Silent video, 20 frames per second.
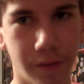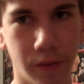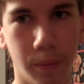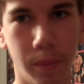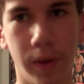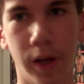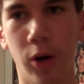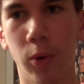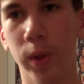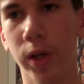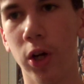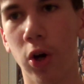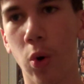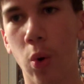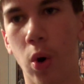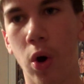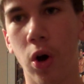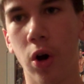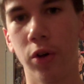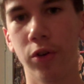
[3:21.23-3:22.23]
From there, we go
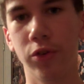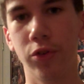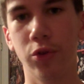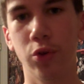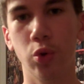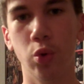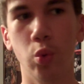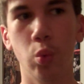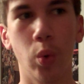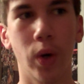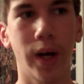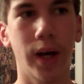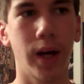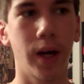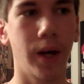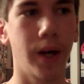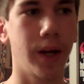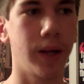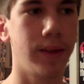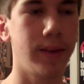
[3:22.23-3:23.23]
on to
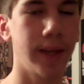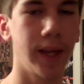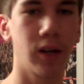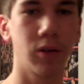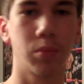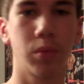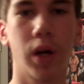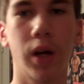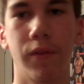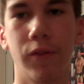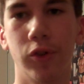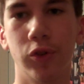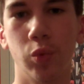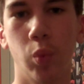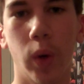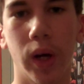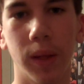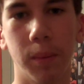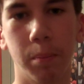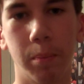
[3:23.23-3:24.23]
uh, Daniel Bryan
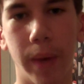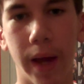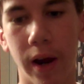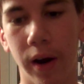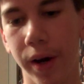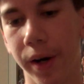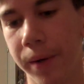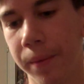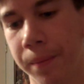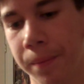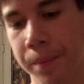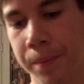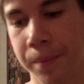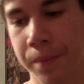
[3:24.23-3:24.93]
versus Wade Barrett.